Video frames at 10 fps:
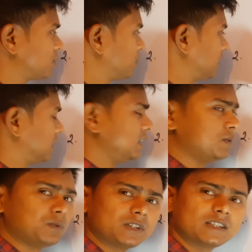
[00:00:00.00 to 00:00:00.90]
with the
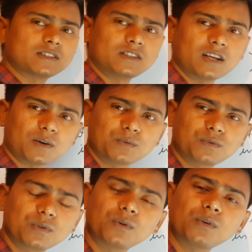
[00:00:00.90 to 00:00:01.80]
uses down
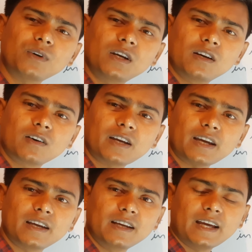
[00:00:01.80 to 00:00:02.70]
too,
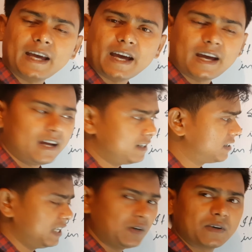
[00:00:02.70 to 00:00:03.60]
okay, and
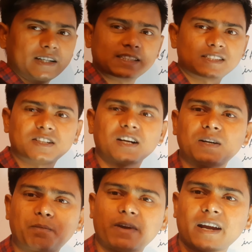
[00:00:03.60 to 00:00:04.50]
you can
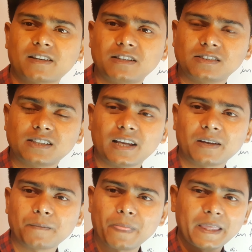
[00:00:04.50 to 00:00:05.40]
start
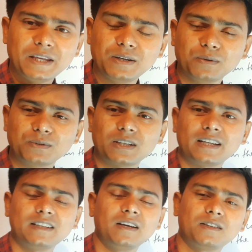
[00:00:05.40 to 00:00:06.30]
practicing
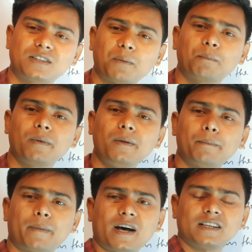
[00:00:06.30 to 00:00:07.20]
using simple
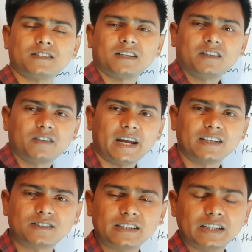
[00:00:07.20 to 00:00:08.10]
past
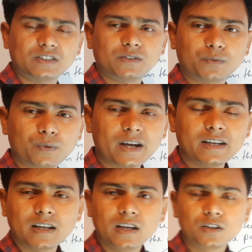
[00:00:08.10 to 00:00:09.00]
tenses, right?
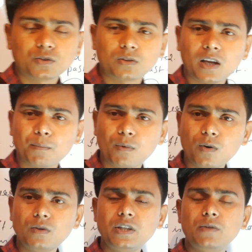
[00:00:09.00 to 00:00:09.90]
So the
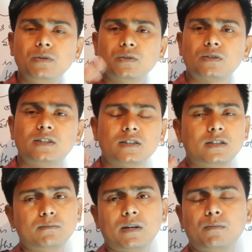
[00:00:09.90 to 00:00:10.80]
more you use, just
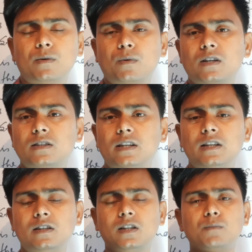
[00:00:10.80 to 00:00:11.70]
remember one thing,
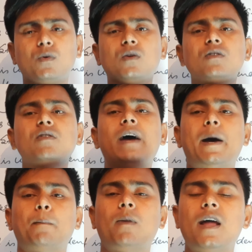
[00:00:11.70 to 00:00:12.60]
the more you
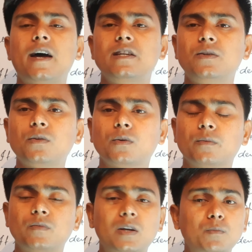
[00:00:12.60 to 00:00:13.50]
apply, you know,
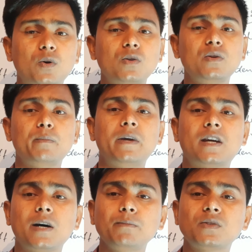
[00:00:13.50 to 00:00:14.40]
the more you
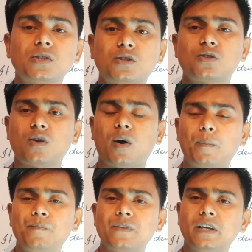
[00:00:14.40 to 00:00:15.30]
become strong.
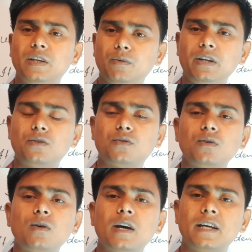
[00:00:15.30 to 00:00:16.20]
You need
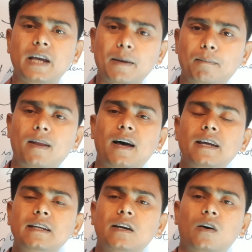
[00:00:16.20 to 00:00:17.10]
to apply
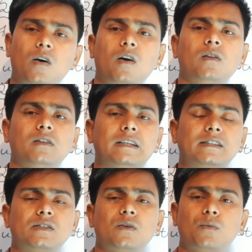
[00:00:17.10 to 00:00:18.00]
all
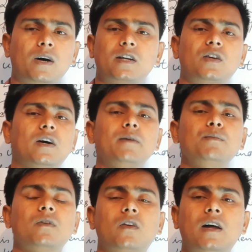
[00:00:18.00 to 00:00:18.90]
this what you have
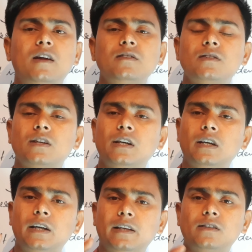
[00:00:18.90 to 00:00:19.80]
learned
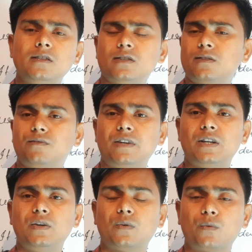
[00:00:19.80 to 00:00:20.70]
in this
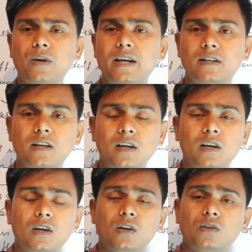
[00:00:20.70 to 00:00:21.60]
video, right?
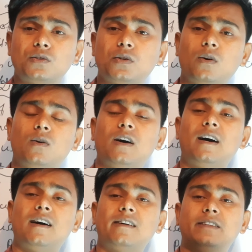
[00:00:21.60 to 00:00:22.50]
So
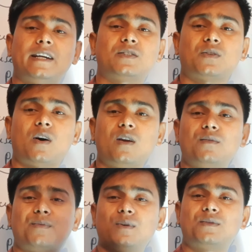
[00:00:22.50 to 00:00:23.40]
that's all
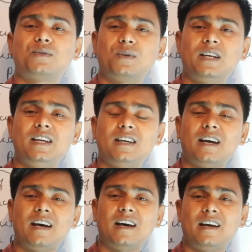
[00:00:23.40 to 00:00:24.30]
for today,
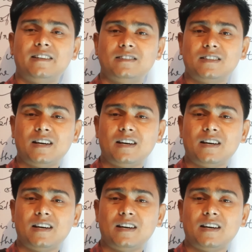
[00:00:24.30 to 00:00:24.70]
and